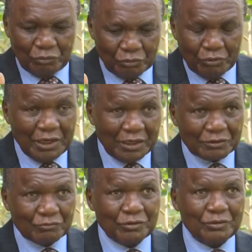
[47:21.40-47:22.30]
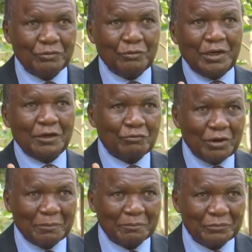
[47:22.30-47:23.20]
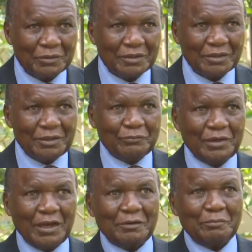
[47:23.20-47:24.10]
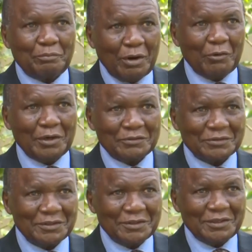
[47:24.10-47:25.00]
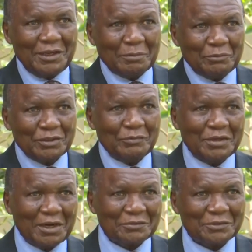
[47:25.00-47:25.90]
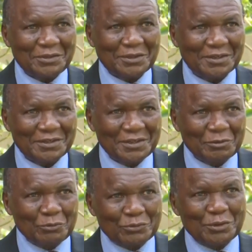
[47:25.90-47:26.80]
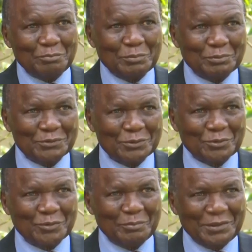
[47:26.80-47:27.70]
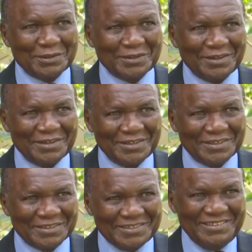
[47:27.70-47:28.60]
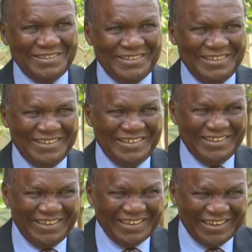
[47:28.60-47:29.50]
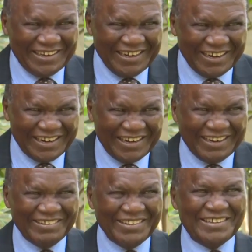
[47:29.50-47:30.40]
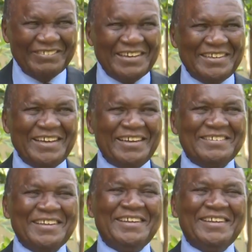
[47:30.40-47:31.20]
Donald Trump, if he had powers like Museveni has here, he would still be president of America. But here